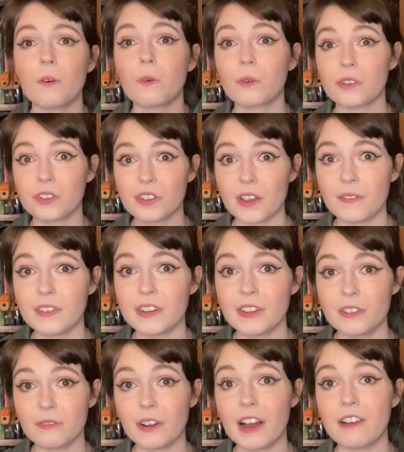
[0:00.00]
or a
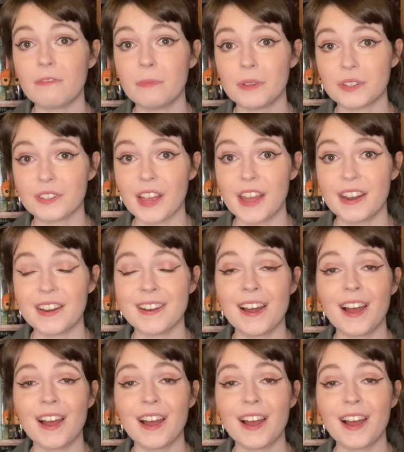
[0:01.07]
75%.